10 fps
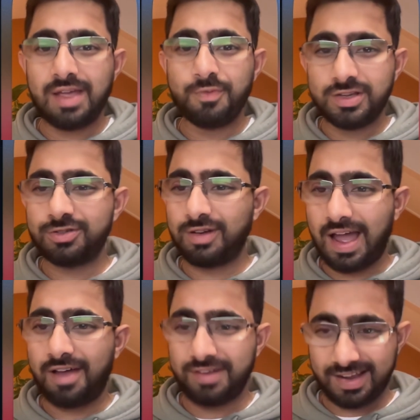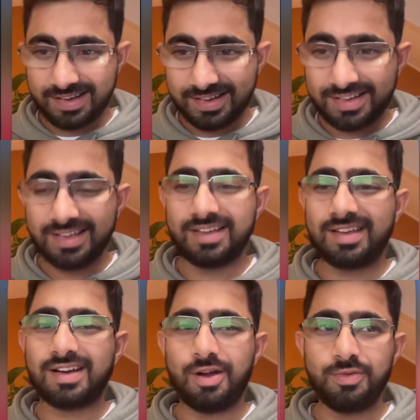wish to have like a
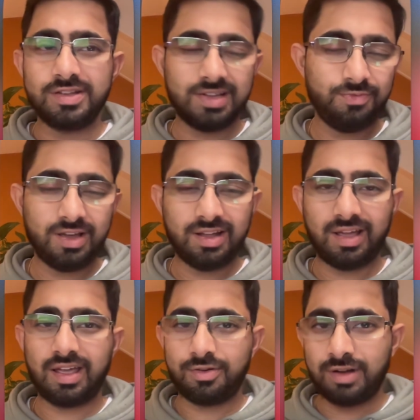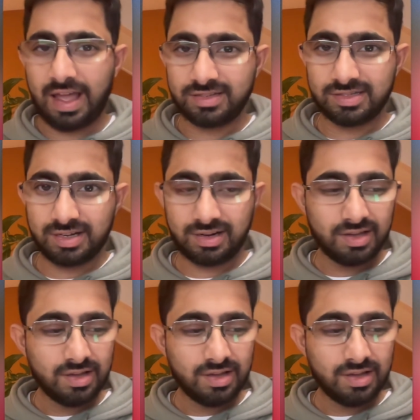cloud version where like I could access it